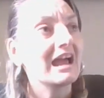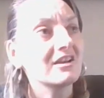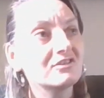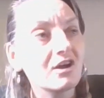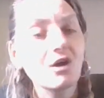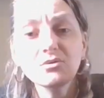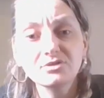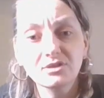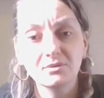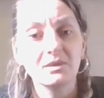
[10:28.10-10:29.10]
And I
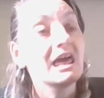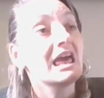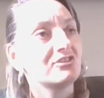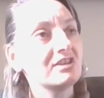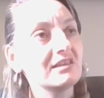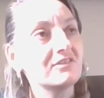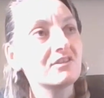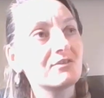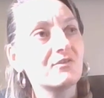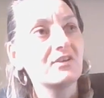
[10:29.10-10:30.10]
told them she's
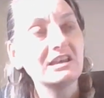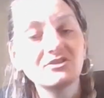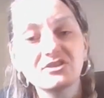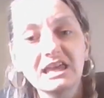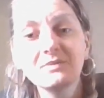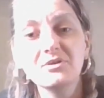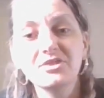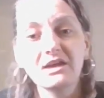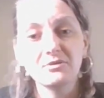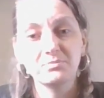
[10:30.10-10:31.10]
just finished
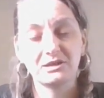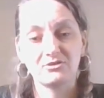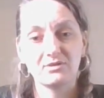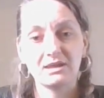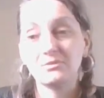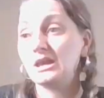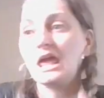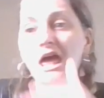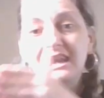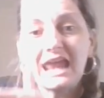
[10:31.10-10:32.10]
chemotherapy treatment.
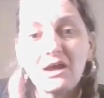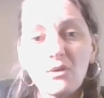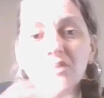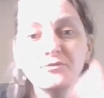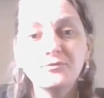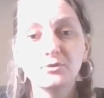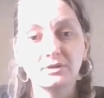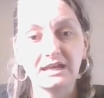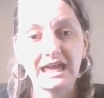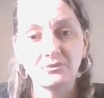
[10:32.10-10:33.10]
Now I've
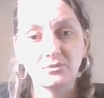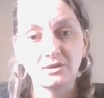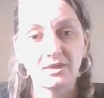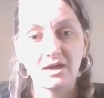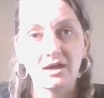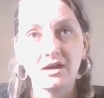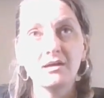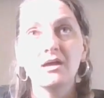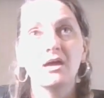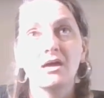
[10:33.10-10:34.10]
fallen out with
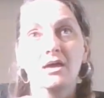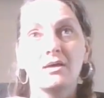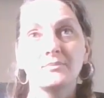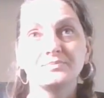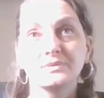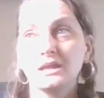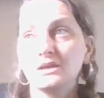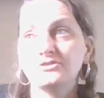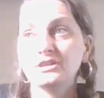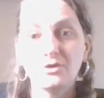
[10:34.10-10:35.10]
her.
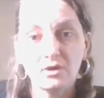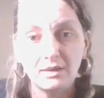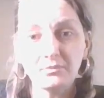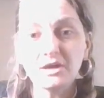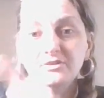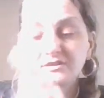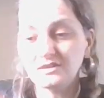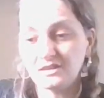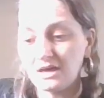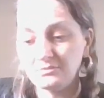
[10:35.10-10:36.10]
She got her mother
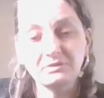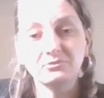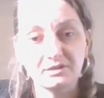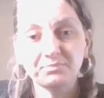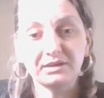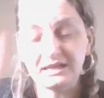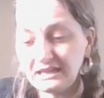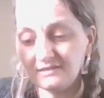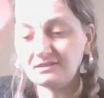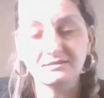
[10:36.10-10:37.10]
to come in with
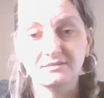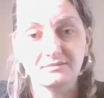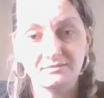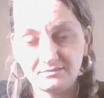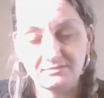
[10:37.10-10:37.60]
police and